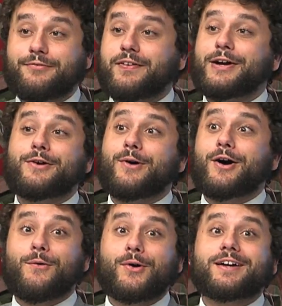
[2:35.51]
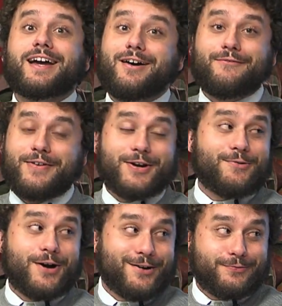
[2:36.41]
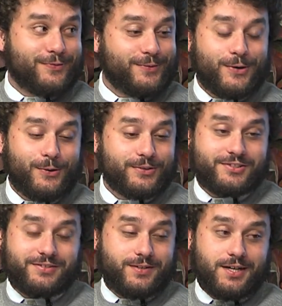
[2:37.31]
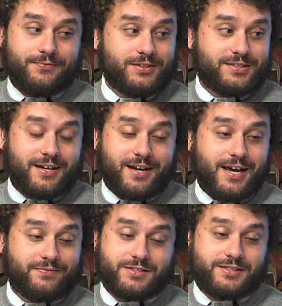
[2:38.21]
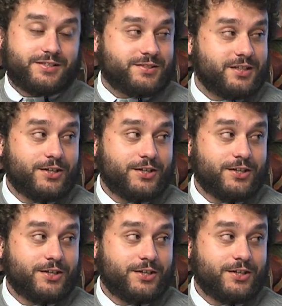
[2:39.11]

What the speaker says: very well work out very well for the Colts for the second half of the season.